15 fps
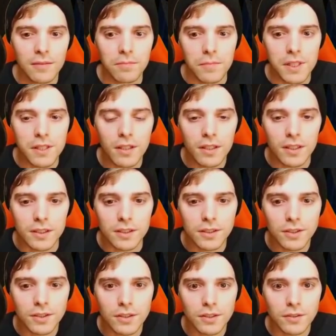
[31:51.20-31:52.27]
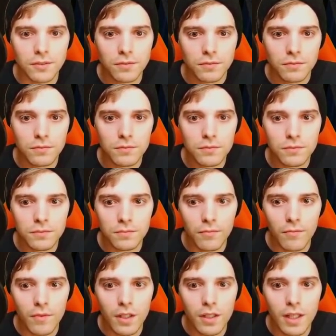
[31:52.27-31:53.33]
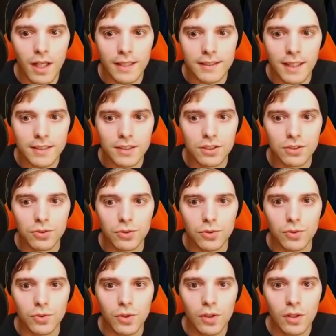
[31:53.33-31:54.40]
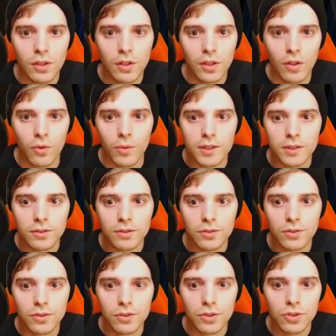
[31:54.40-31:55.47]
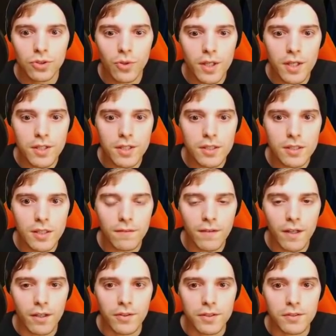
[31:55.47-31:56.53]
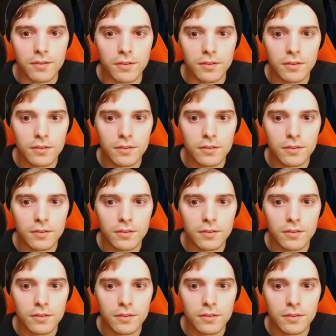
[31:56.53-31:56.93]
Because he has access to 2 energies and a Fire Crystal.